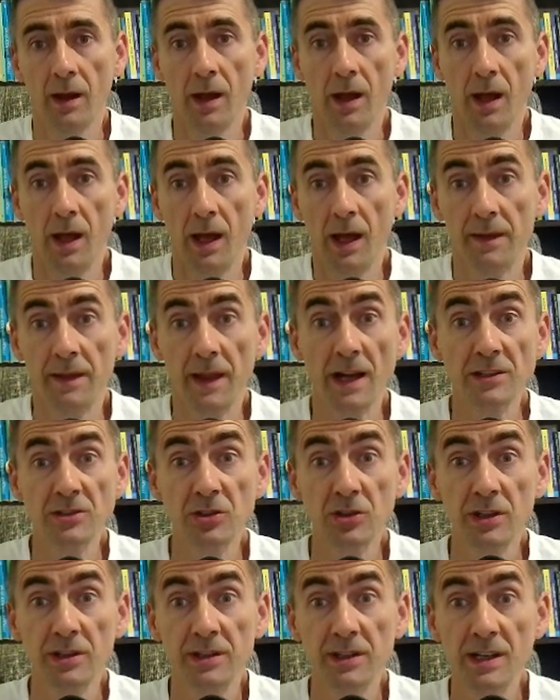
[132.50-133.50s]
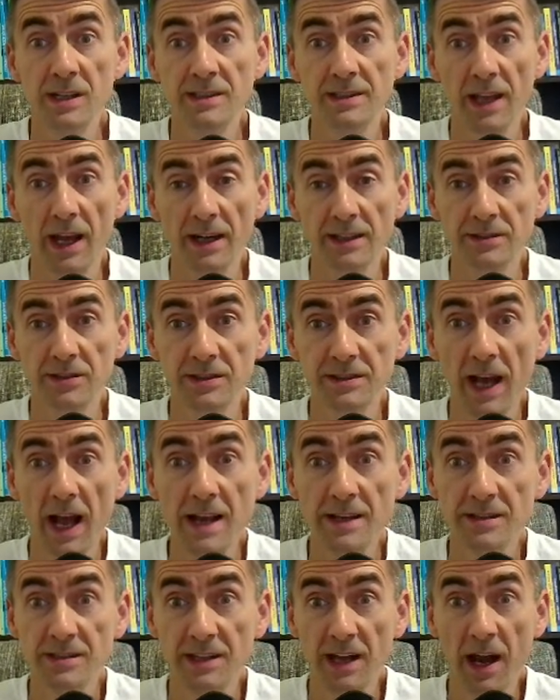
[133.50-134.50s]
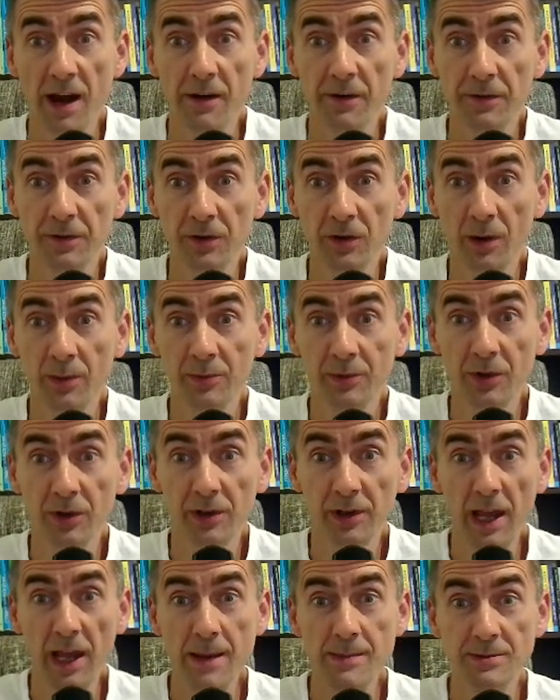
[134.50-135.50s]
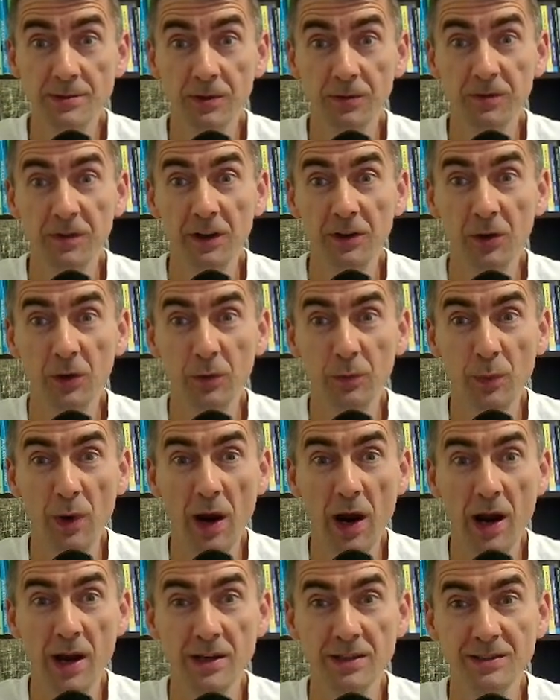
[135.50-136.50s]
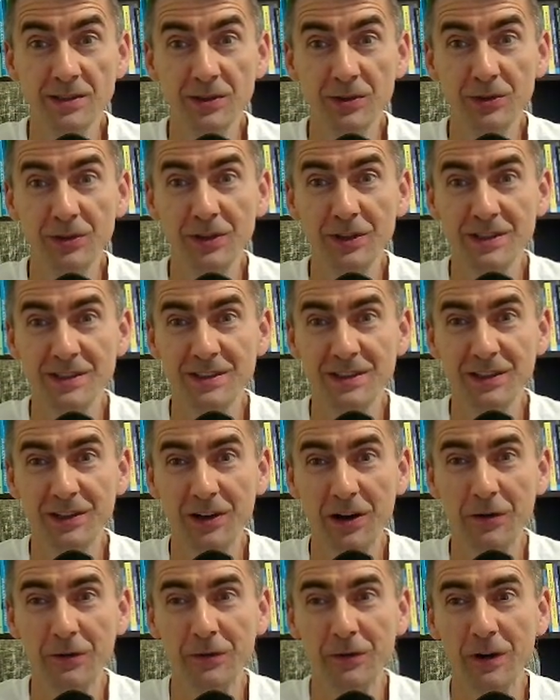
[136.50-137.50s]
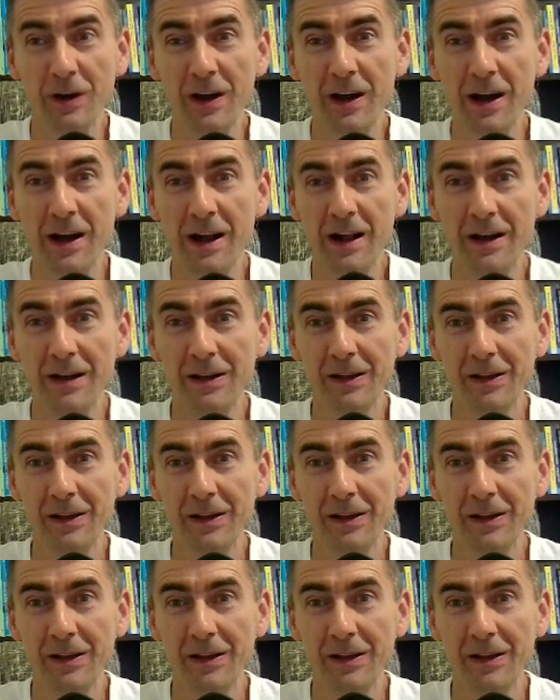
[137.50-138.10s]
And actually these exercises are from the games of one of my students, Rafael,